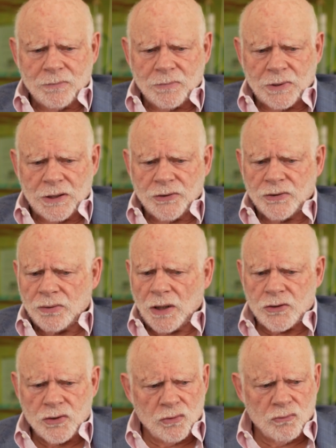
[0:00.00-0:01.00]

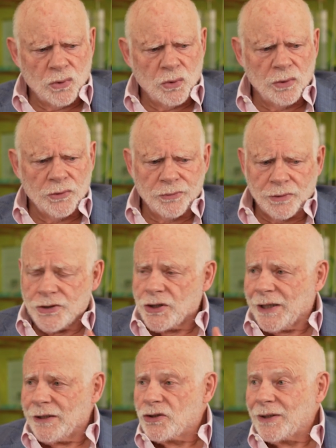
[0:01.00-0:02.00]
Construction rules were
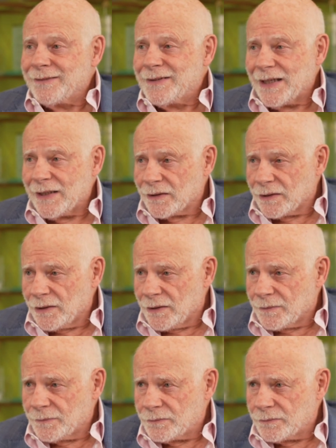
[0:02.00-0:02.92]
changing daily.